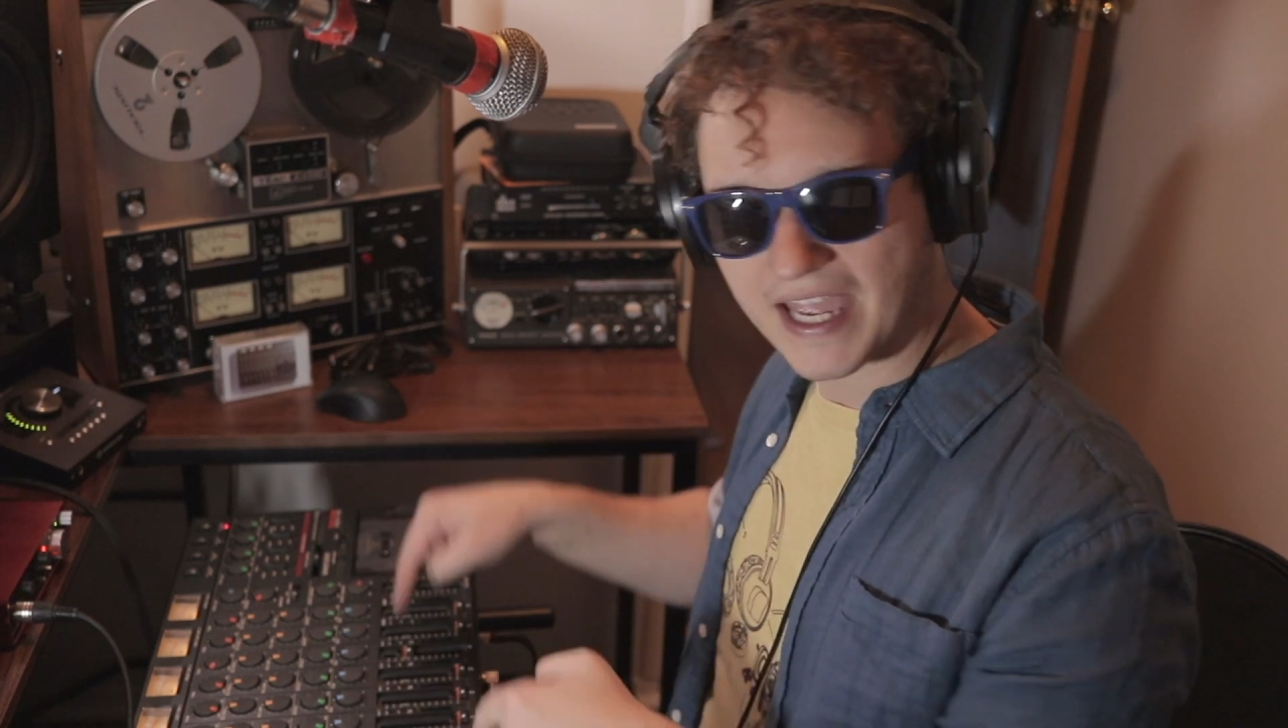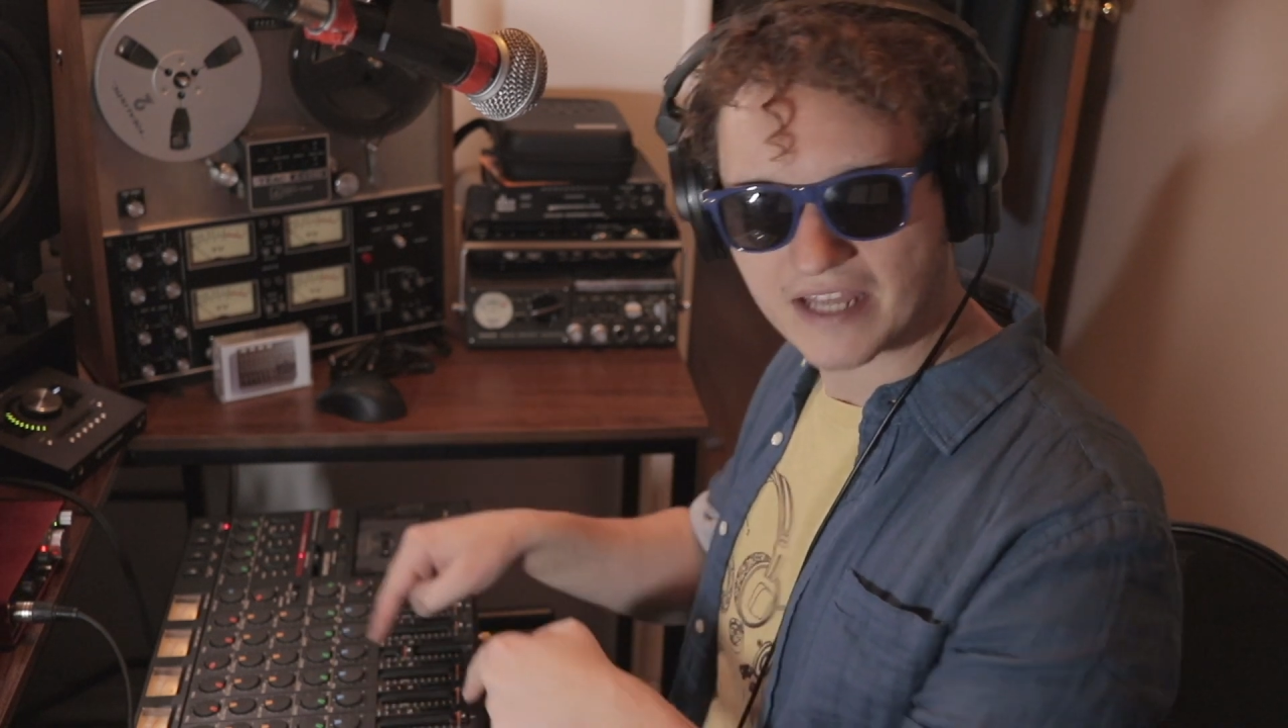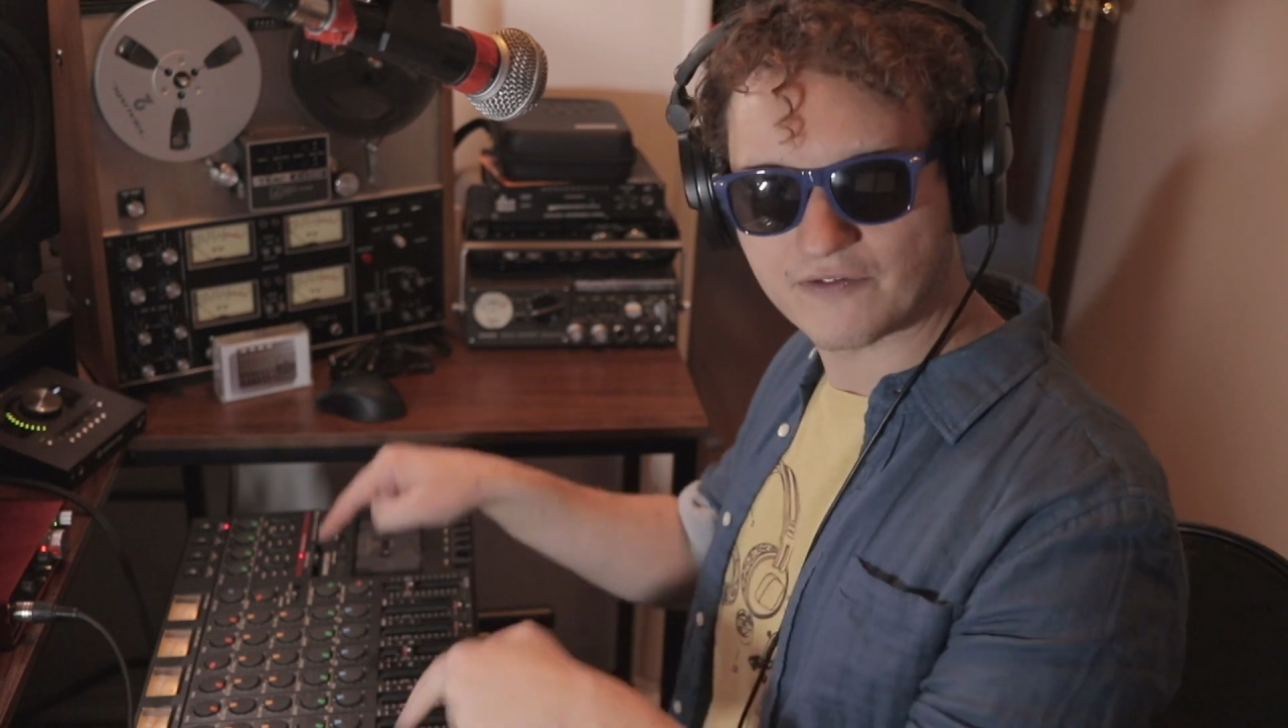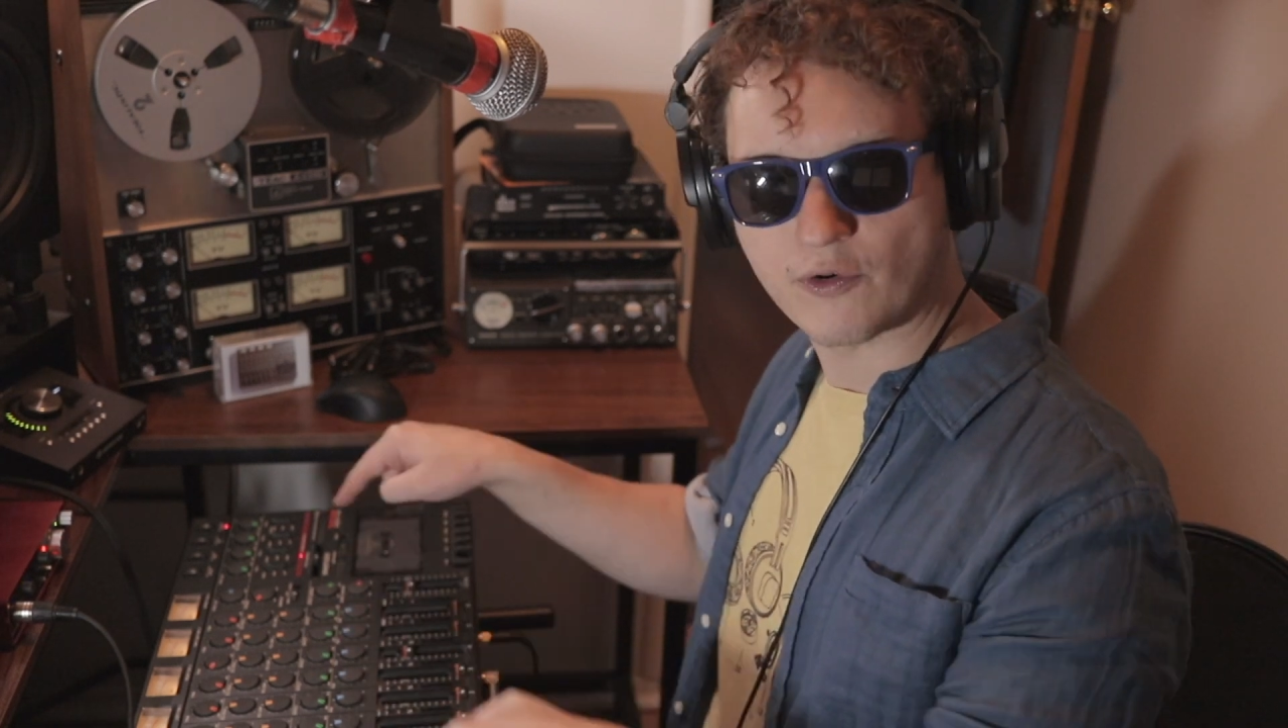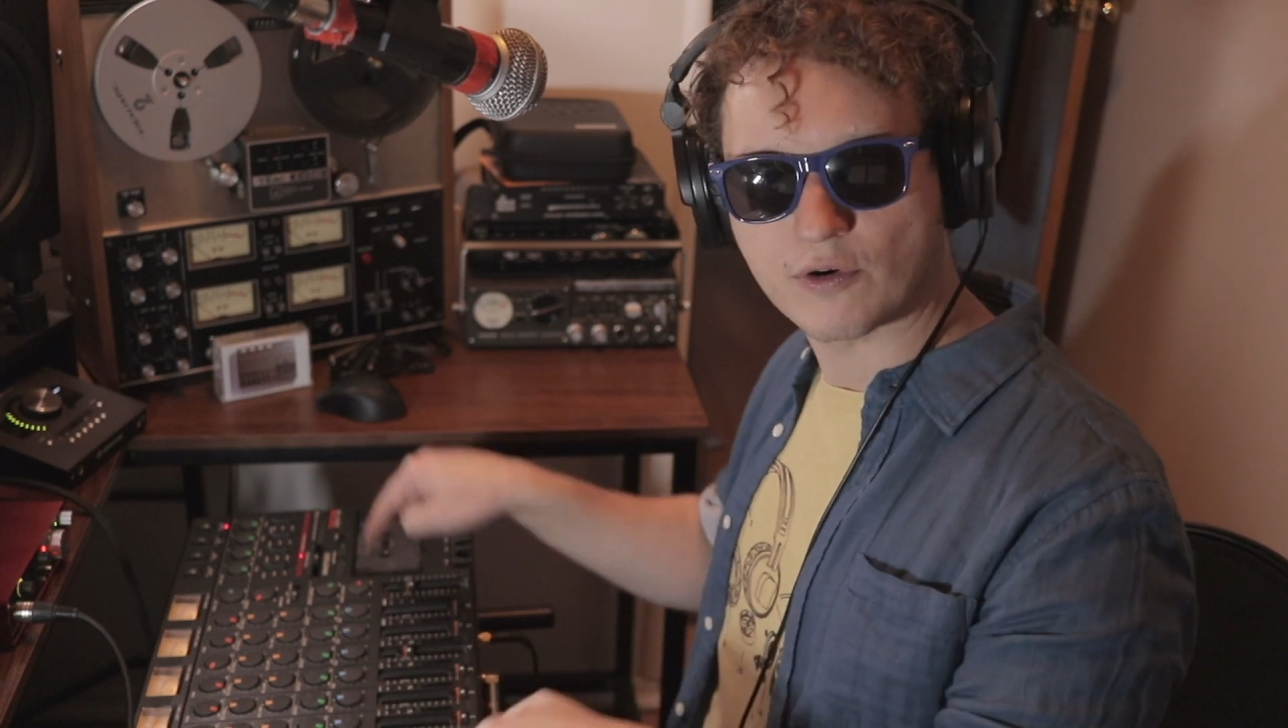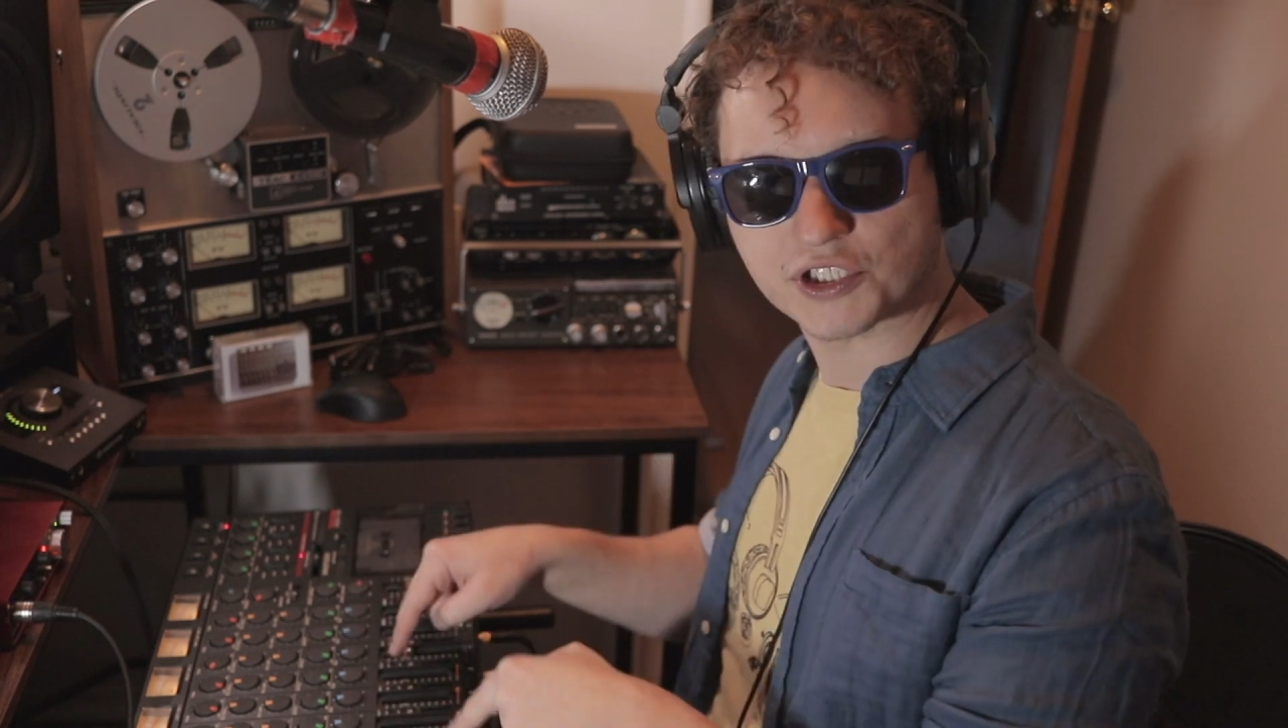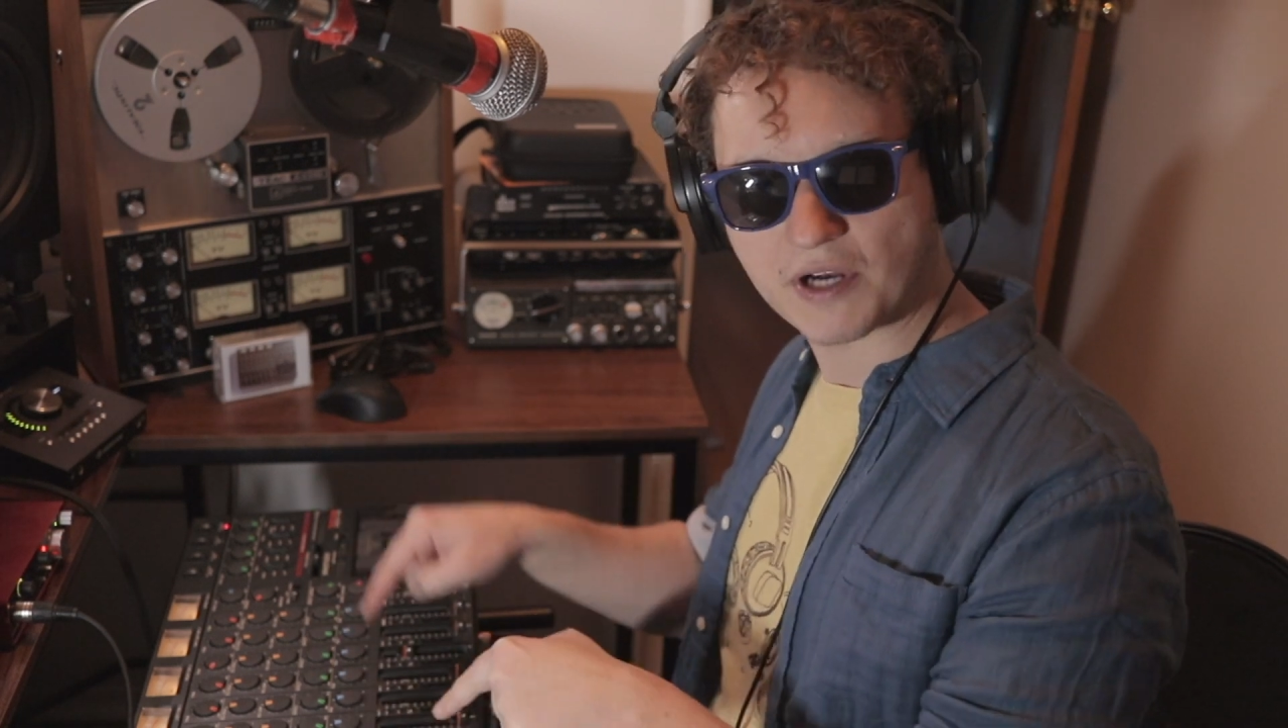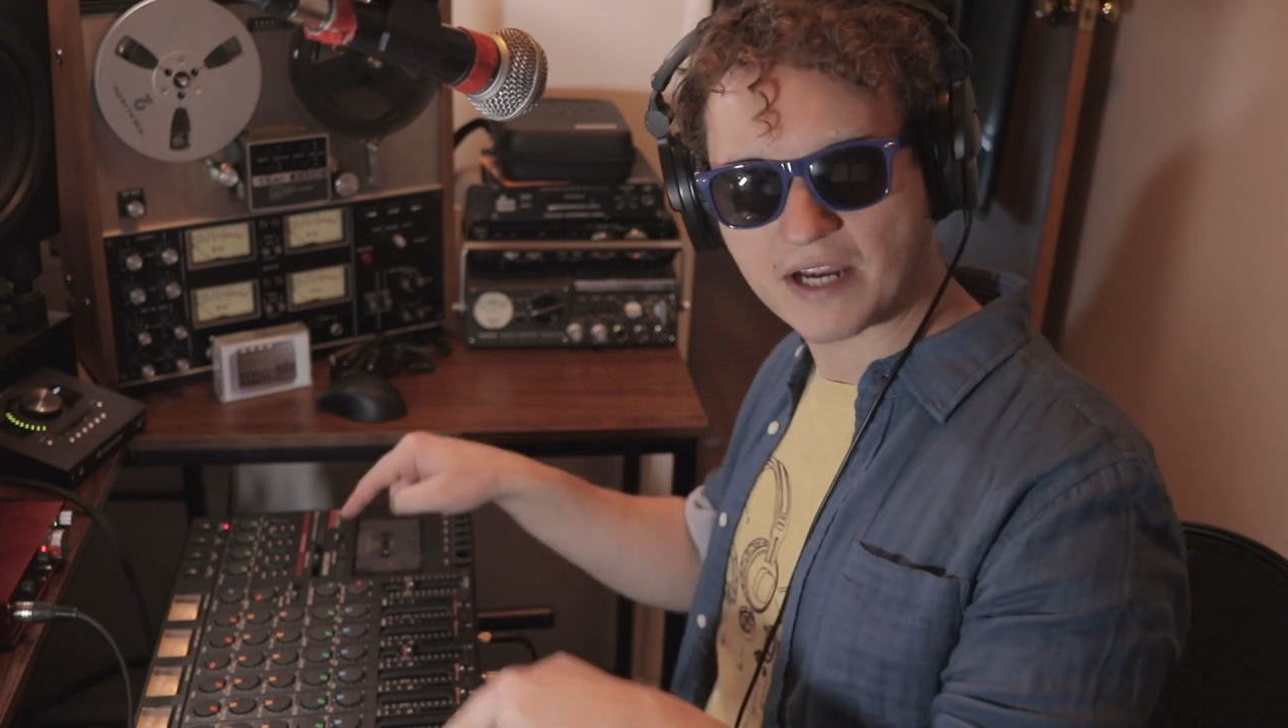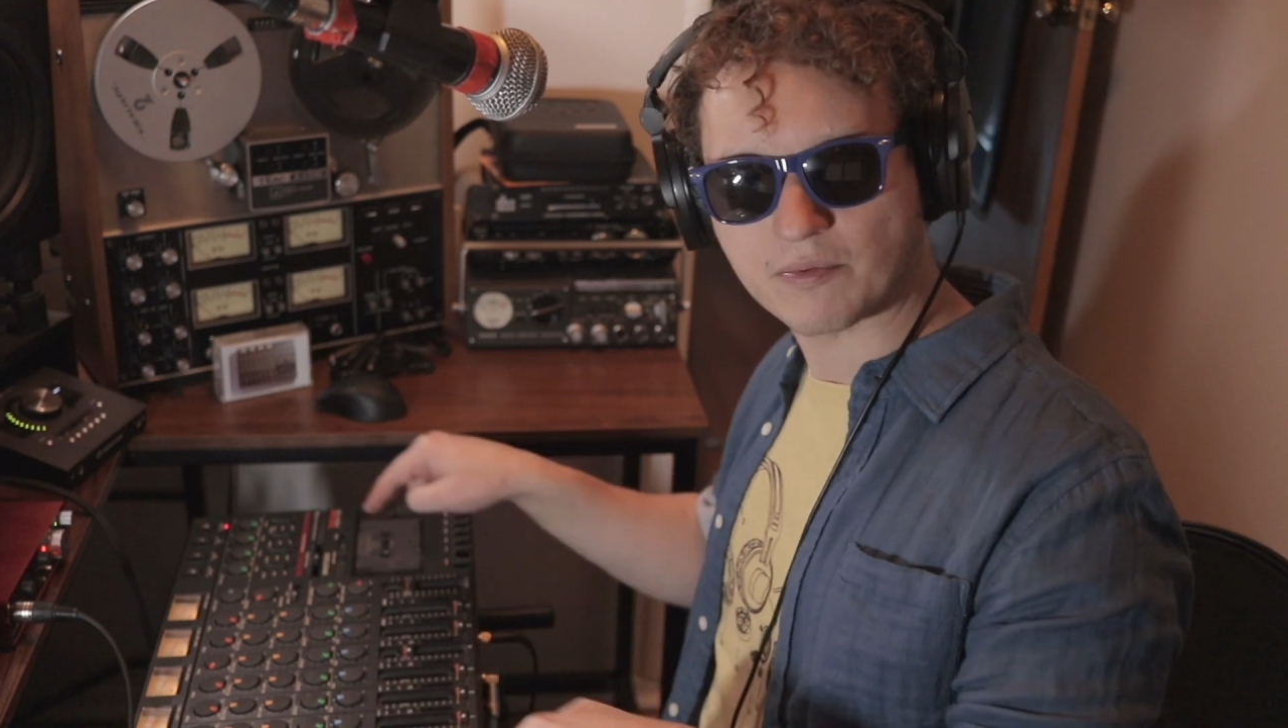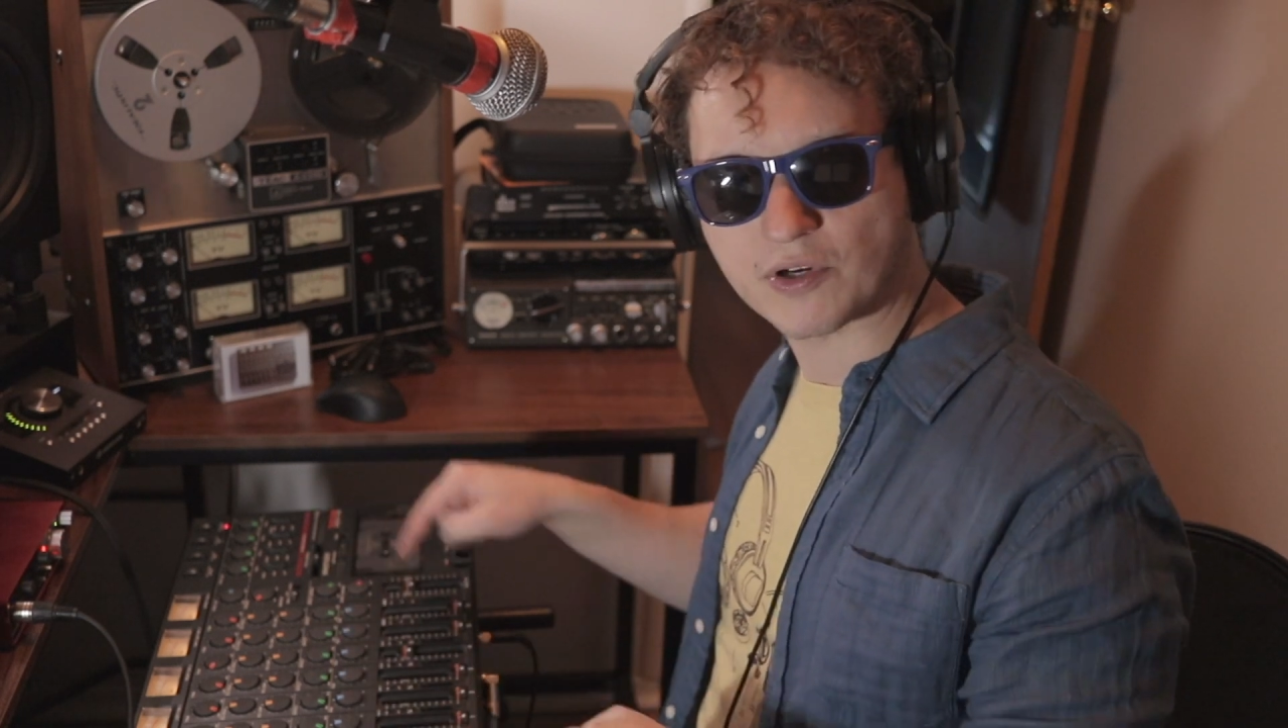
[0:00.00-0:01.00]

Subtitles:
and 4-track